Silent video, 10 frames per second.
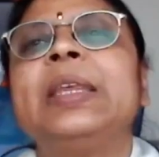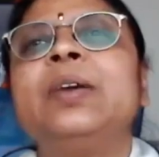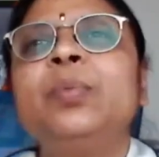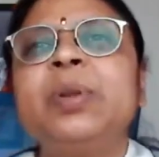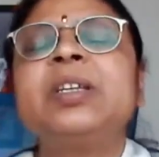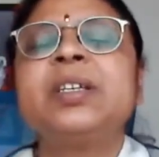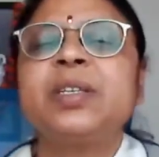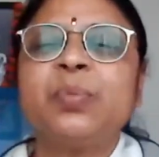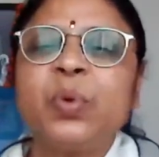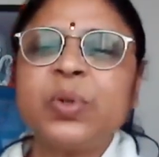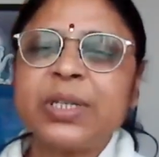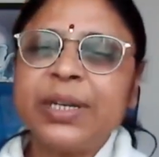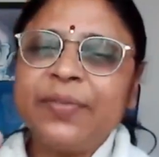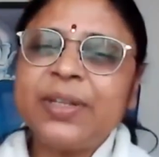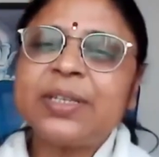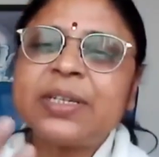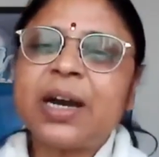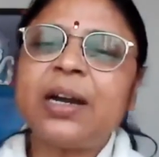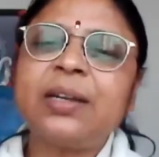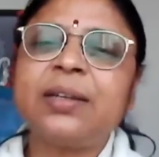Upanishads mostly will
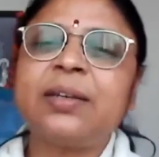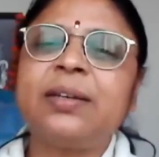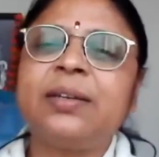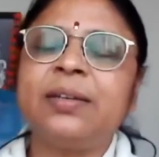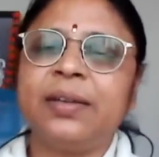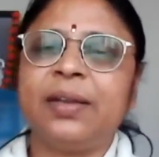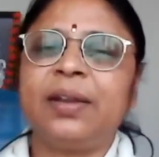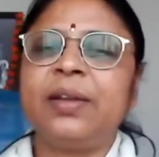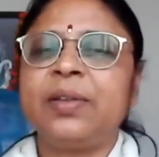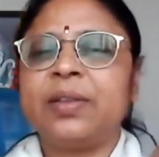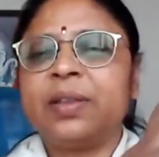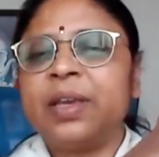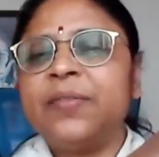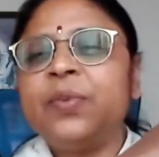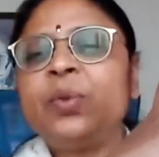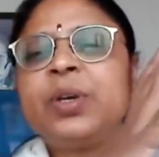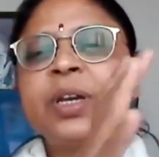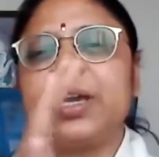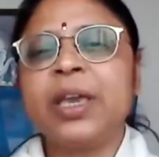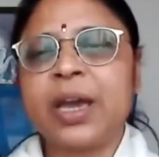start, you know, give you the
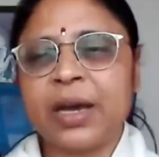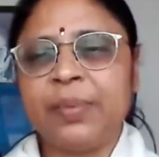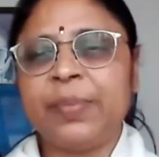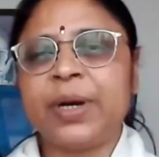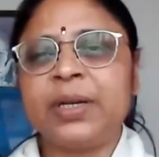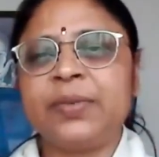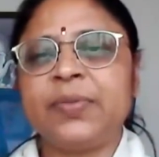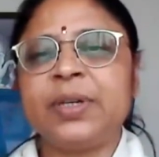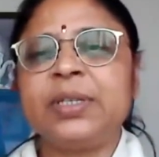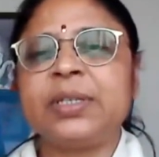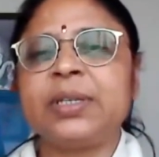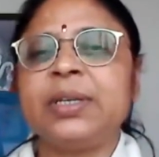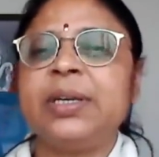Gyan part first.